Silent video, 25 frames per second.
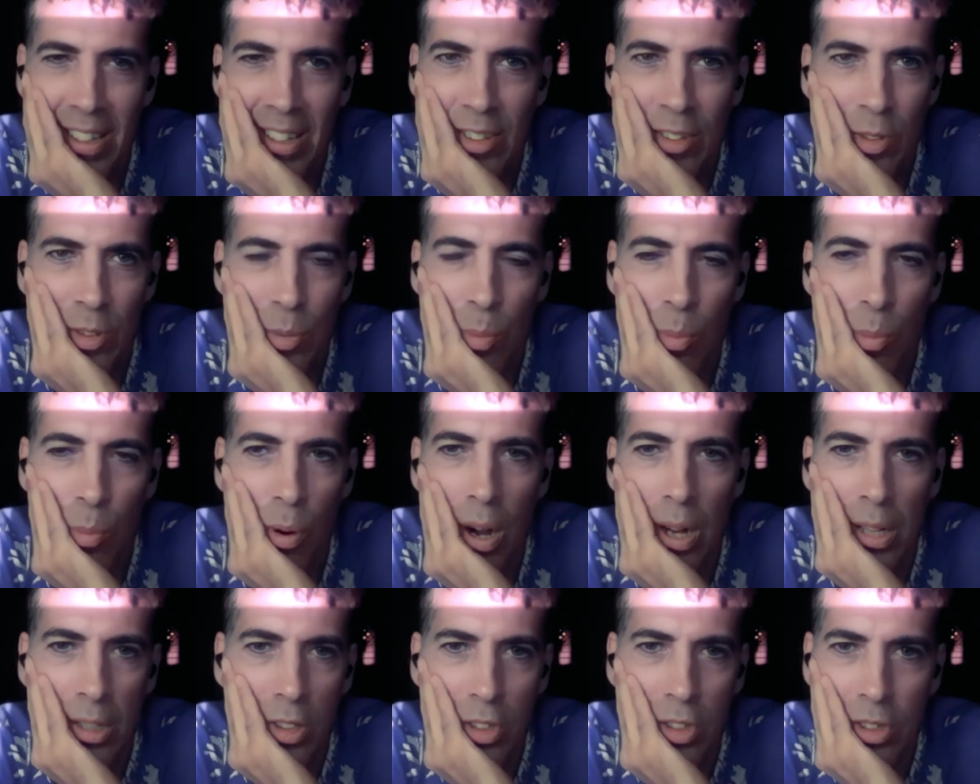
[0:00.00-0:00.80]
And then just
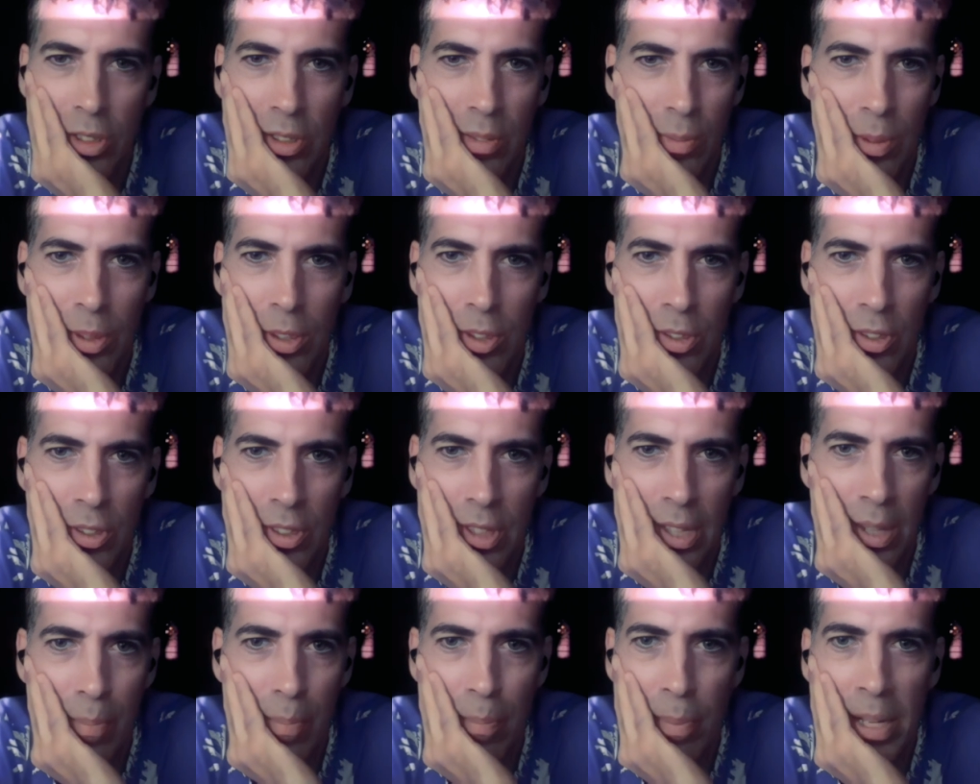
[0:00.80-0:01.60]
watched, we
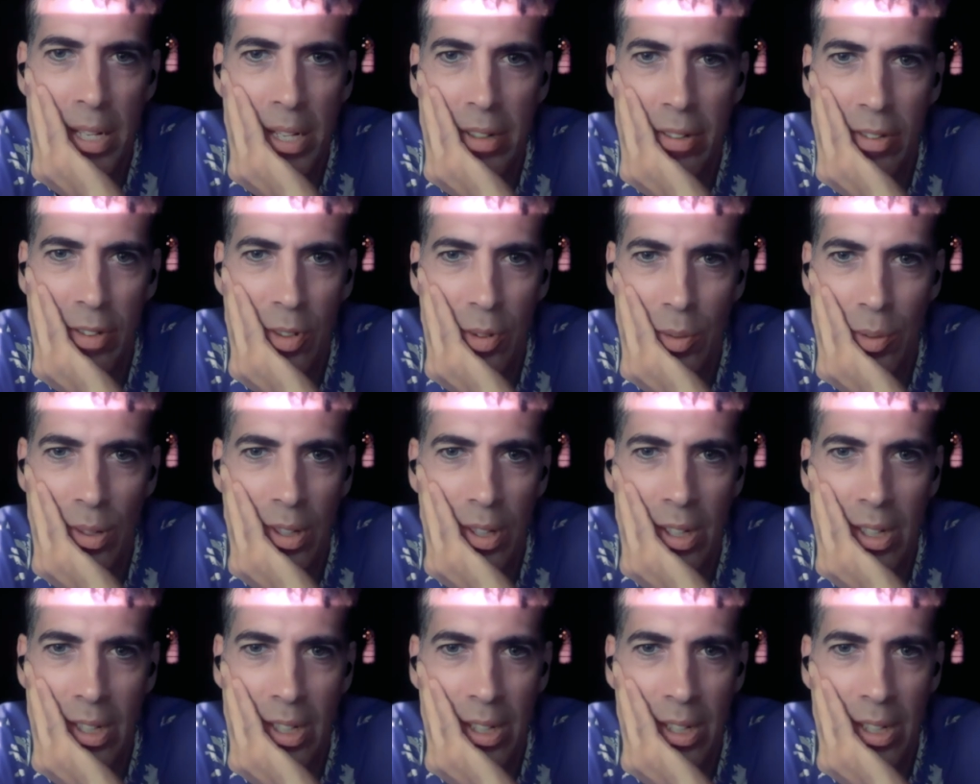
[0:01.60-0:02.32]
just committed to it.